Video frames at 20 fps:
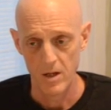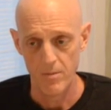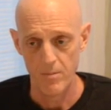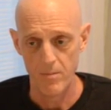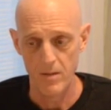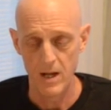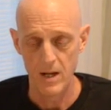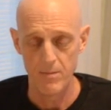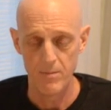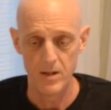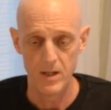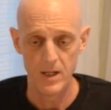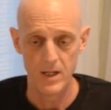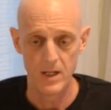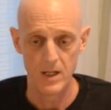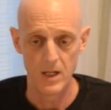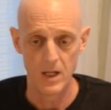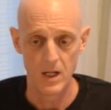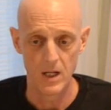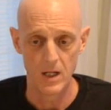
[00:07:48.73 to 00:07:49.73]

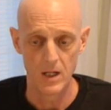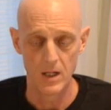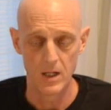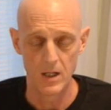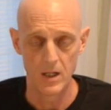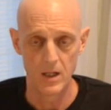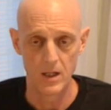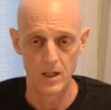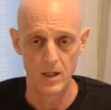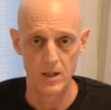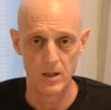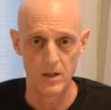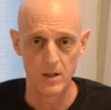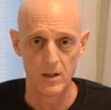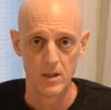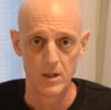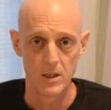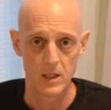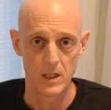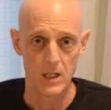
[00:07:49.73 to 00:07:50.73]
Maybe uh, uh,
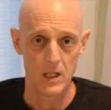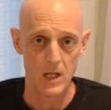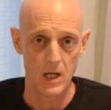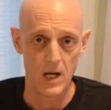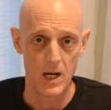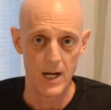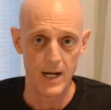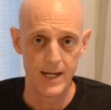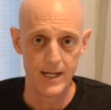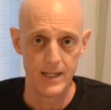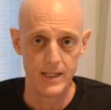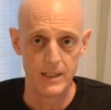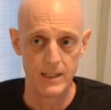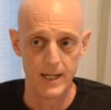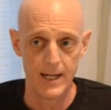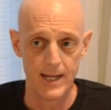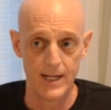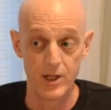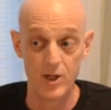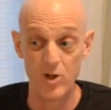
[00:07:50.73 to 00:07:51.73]
Clyde
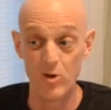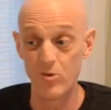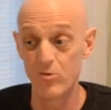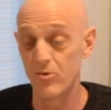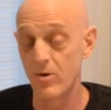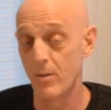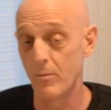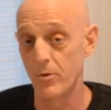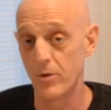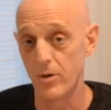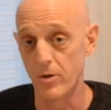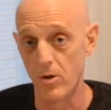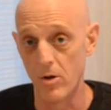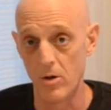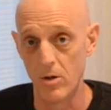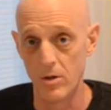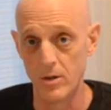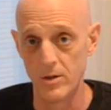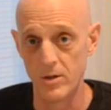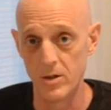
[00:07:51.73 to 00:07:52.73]
had no tremor at
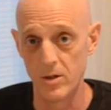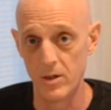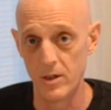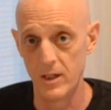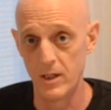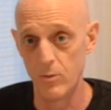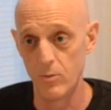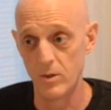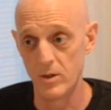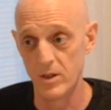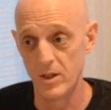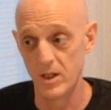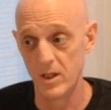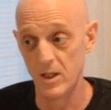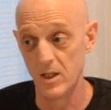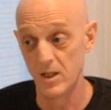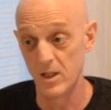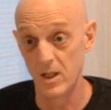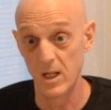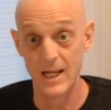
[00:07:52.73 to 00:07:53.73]
all until he was in
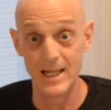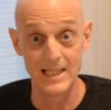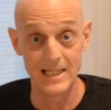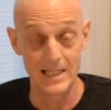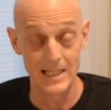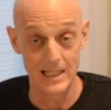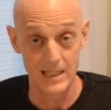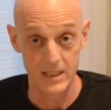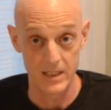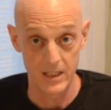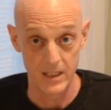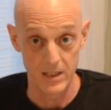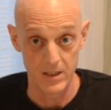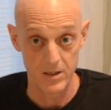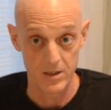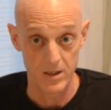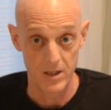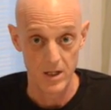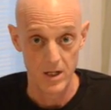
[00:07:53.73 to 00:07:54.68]
his late sixties,